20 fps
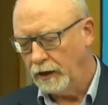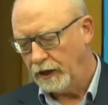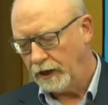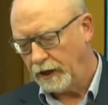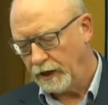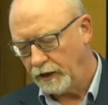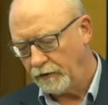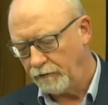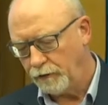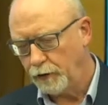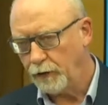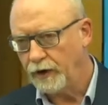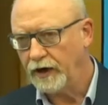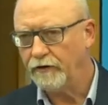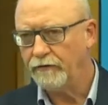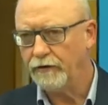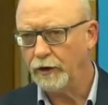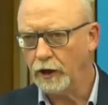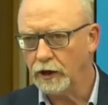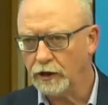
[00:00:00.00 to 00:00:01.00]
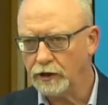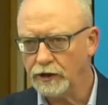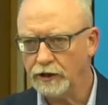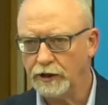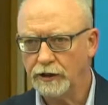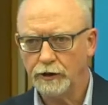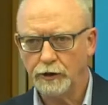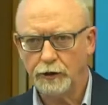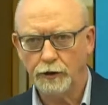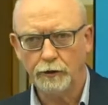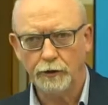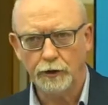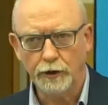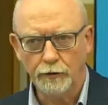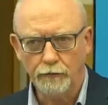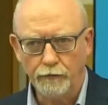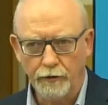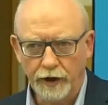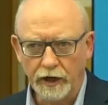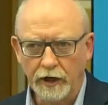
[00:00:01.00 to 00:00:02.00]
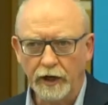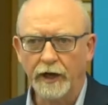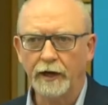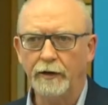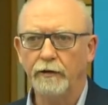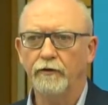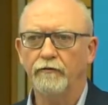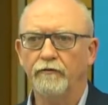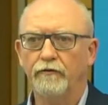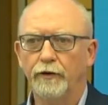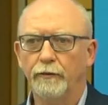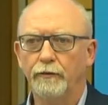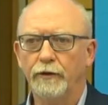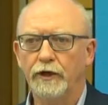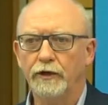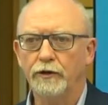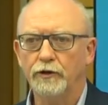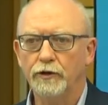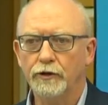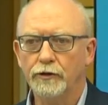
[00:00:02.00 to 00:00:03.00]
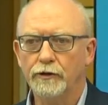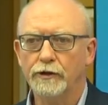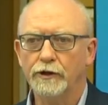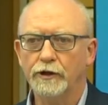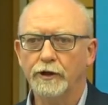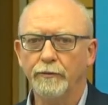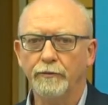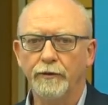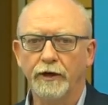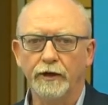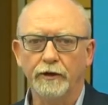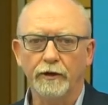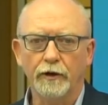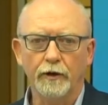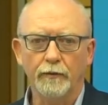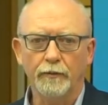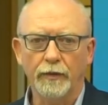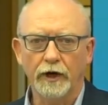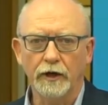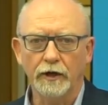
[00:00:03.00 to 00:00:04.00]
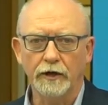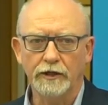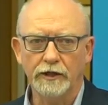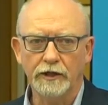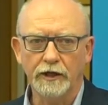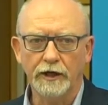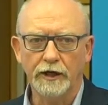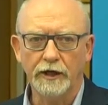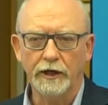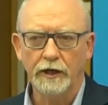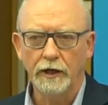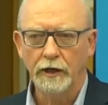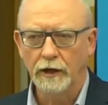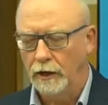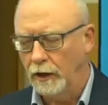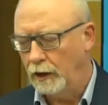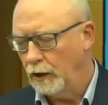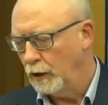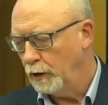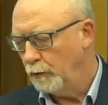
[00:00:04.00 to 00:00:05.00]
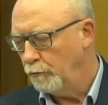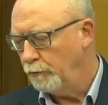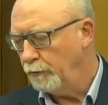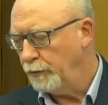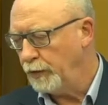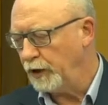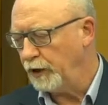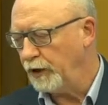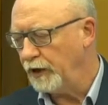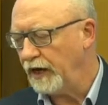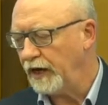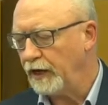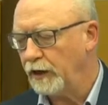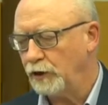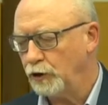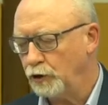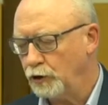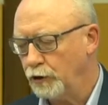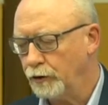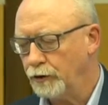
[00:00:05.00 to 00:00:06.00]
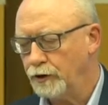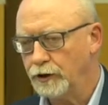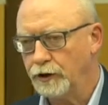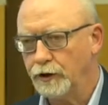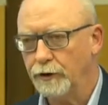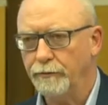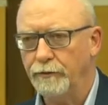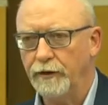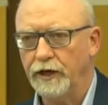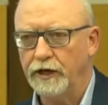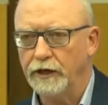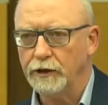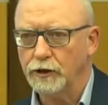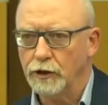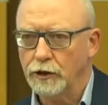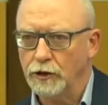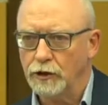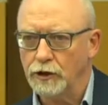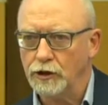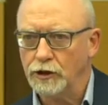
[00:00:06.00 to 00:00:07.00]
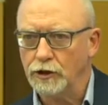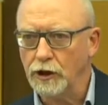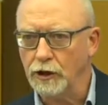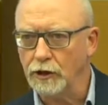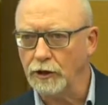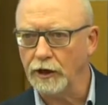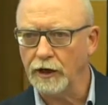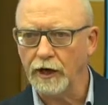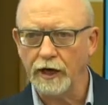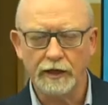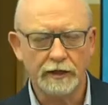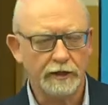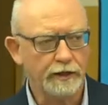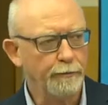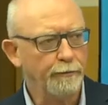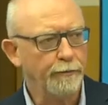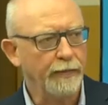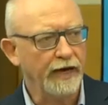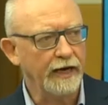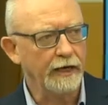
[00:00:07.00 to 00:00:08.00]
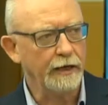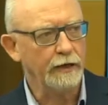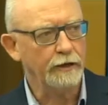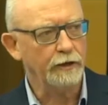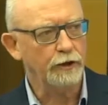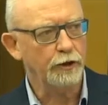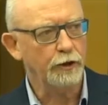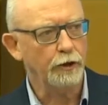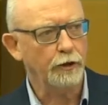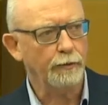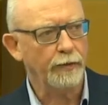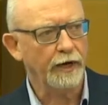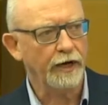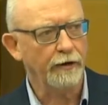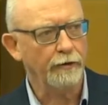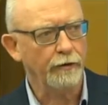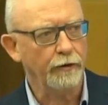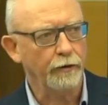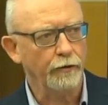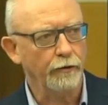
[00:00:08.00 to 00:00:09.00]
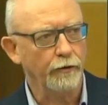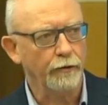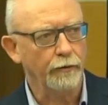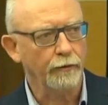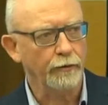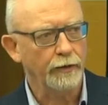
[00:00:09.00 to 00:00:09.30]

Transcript: If you have losses, you can reclaim them from the insurance company under the policy, but that insurance company is consolidated back into your parent group.